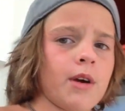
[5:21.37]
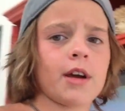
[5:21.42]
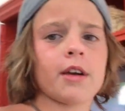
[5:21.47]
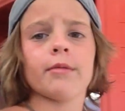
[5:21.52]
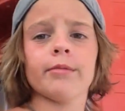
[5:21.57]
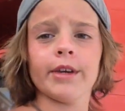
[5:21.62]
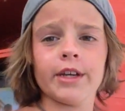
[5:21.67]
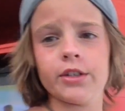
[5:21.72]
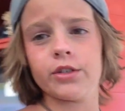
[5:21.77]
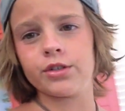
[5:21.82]

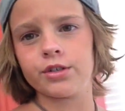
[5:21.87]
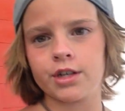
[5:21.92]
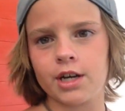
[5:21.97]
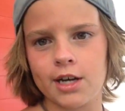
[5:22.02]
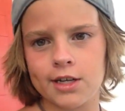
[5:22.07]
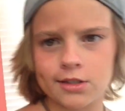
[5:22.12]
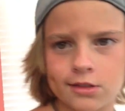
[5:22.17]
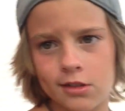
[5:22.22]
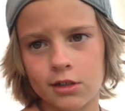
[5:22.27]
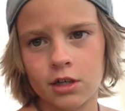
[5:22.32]
recommend you
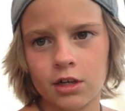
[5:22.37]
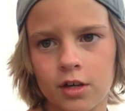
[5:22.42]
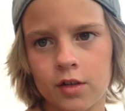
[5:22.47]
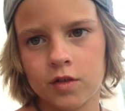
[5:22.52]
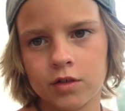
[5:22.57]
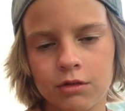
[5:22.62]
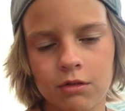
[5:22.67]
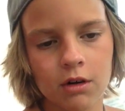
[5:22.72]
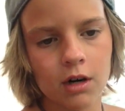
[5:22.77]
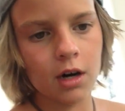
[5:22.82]
guys to go
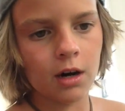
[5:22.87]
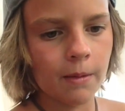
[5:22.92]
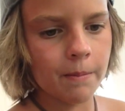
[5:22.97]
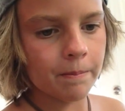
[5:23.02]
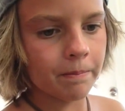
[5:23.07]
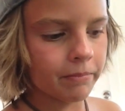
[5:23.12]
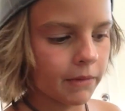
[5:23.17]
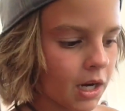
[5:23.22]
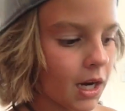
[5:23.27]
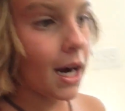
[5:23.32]
to
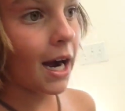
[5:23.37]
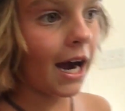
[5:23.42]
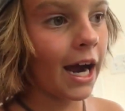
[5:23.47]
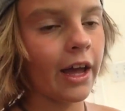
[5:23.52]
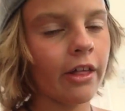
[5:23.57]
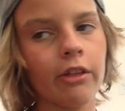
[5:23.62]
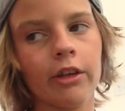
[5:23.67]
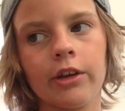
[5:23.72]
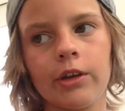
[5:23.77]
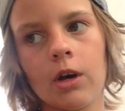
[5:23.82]
um,
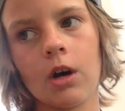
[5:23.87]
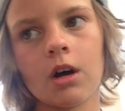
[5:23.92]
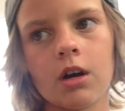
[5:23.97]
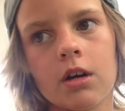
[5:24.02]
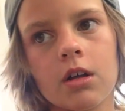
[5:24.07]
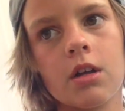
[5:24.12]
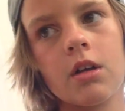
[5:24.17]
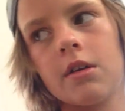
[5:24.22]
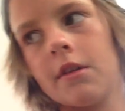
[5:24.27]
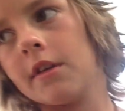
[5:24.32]
Island
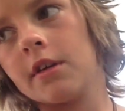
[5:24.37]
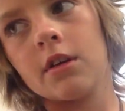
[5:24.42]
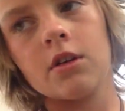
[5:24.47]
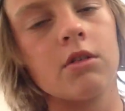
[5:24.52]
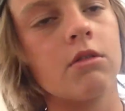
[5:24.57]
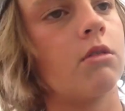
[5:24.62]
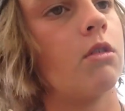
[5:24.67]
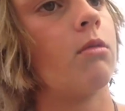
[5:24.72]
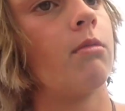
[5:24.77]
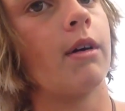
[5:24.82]
Dog.
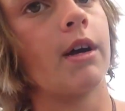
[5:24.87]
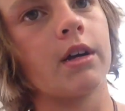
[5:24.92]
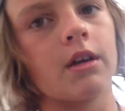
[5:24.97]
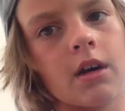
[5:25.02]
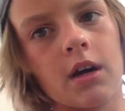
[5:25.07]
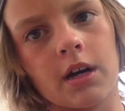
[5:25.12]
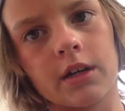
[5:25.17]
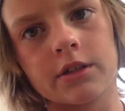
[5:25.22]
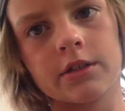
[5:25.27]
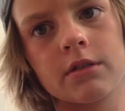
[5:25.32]
Oh my
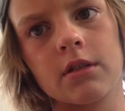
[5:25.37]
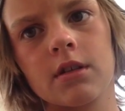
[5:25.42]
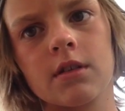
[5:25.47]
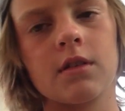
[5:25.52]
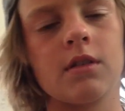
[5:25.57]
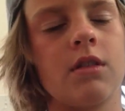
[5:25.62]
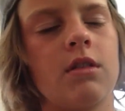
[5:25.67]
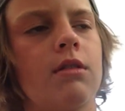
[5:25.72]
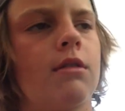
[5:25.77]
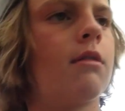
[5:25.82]
gosh,
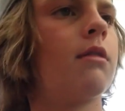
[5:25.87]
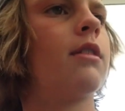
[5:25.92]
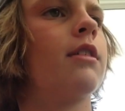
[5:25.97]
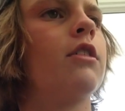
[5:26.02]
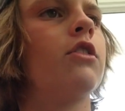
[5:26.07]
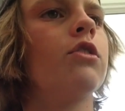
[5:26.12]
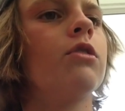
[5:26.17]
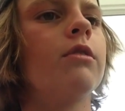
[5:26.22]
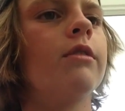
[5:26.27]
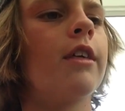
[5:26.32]
the
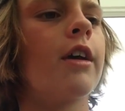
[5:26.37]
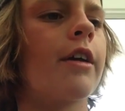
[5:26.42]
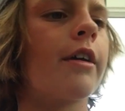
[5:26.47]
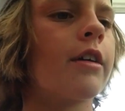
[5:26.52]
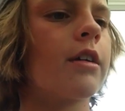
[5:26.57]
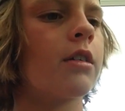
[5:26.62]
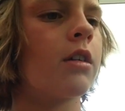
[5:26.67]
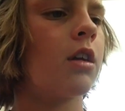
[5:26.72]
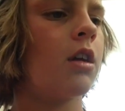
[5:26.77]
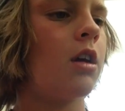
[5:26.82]
the dude
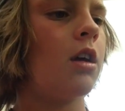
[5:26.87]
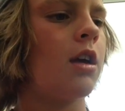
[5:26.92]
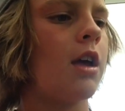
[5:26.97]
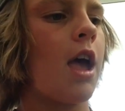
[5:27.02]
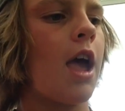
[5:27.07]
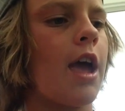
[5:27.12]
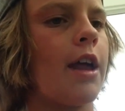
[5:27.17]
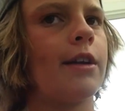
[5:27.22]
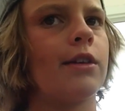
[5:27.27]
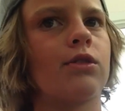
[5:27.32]
there
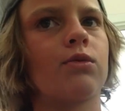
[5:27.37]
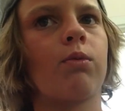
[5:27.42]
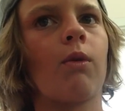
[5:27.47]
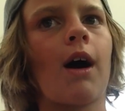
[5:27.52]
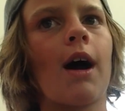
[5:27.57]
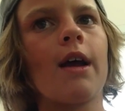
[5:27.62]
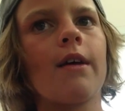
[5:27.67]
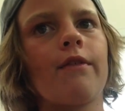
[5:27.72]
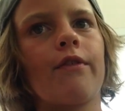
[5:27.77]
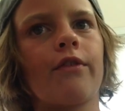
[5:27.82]
and his he's
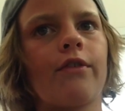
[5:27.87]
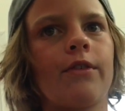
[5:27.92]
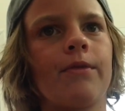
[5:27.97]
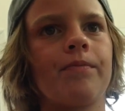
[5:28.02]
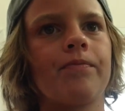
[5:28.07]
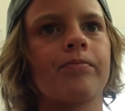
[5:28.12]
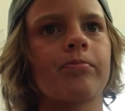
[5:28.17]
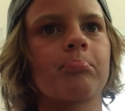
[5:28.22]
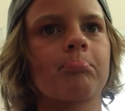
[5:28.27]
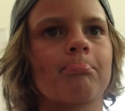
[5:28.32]

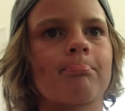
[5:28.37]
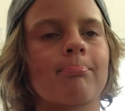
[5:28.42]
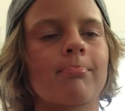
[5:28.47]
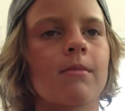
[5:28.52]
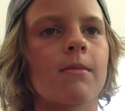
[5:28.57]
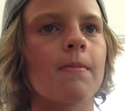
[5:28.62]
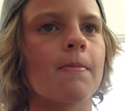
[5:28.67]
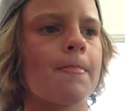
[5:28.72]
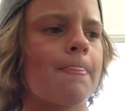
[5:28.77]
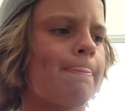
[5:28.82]
wife. Like
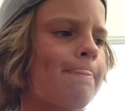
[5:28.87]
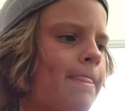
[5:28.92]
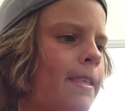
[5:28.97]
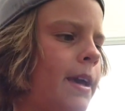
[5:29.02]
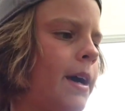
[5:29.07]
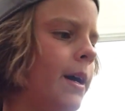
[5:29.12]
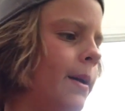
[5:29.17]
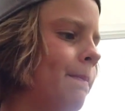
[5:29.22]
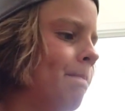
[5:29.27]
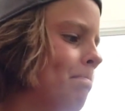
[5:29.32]

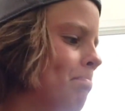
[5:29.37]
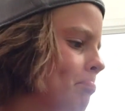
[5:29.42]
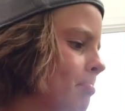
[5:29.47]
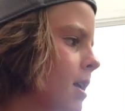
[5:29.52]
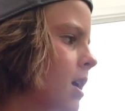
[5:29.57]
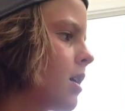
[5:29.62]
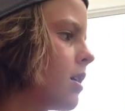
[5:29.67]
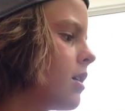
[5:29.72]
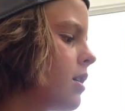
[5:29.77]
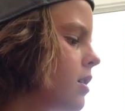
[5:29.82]
yeah,
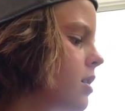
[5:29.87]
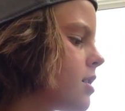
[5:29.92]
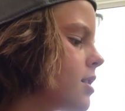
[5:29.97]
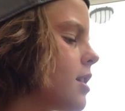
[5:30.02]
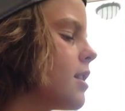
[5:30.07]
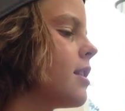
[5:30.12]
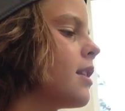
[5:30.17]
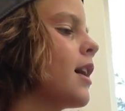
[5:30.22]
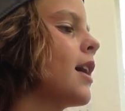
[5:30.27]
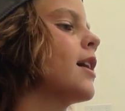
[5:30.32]
he's
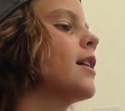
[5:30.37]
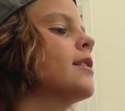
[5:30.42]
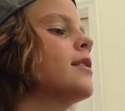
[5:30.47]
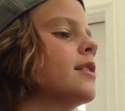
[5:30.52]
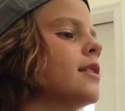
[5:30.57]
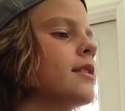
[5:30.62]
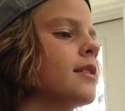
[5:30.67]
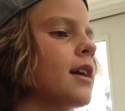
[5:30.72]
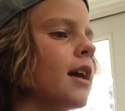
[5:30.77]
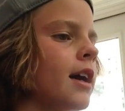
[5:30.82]
the
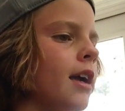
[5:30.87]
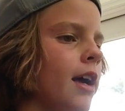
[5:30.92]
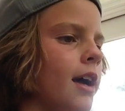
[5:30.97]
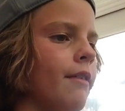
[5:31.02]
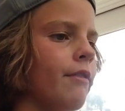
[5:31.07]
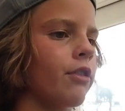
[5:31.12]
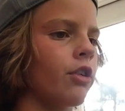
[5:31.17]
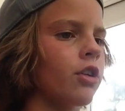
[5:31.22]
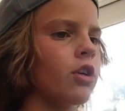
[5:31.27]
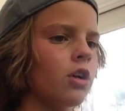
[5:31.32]
nicest guy
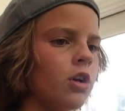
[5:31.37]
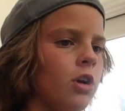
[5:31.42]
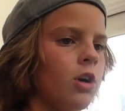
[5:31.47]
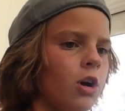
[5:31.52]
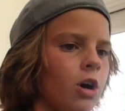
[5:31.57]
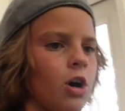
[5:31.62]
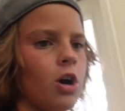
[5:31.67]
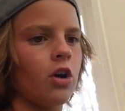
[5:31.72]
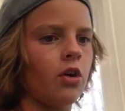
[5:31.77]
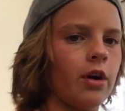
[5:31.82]
ever.
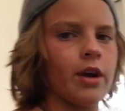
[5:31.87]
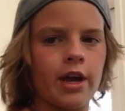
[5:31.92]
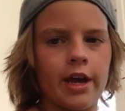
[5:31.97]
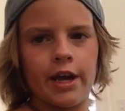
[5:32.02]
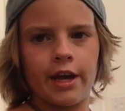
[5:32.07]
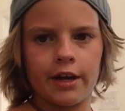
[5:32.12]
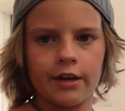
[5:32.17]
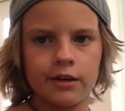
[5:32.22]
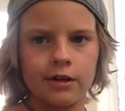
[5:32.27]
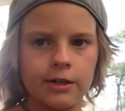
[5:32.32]
Oh,
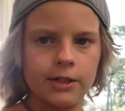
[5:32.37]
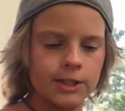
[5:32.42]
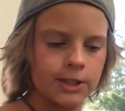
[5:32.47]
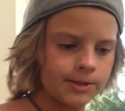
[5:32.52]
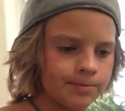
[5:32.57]
and